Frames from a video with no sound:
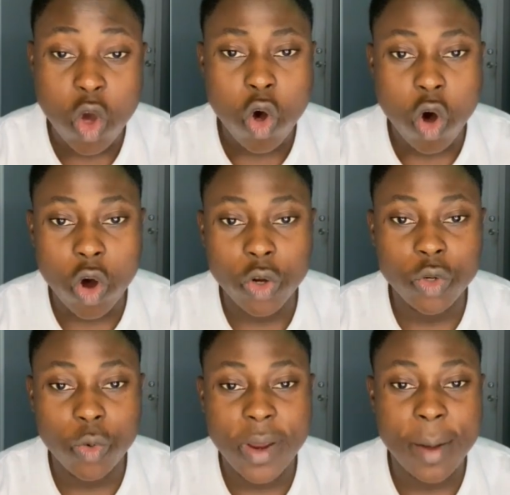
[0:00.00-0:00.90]
or
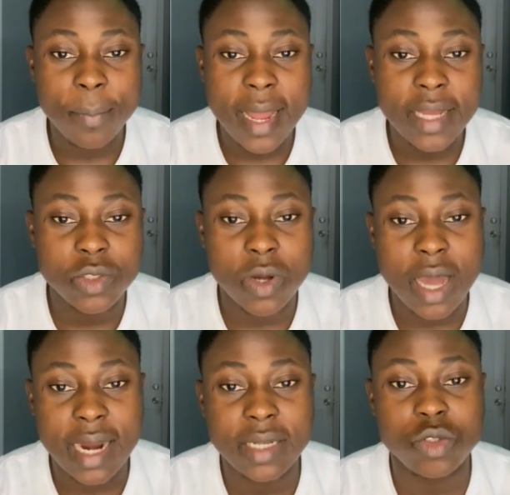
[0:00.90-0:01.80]
you will apply to
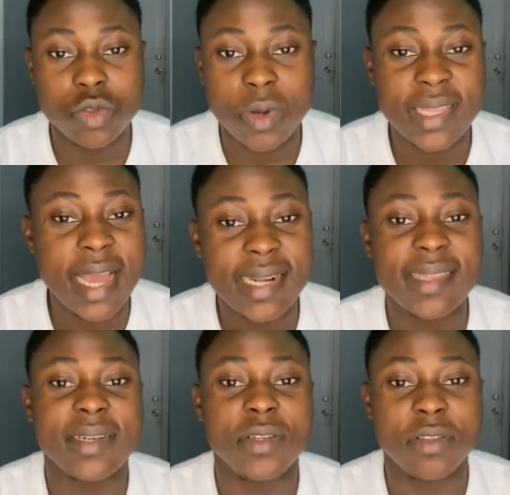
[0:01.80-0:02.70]
R2 and
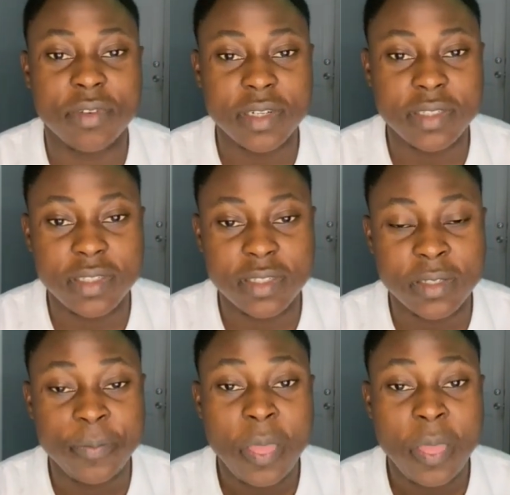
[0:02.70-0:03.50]
R3 universities.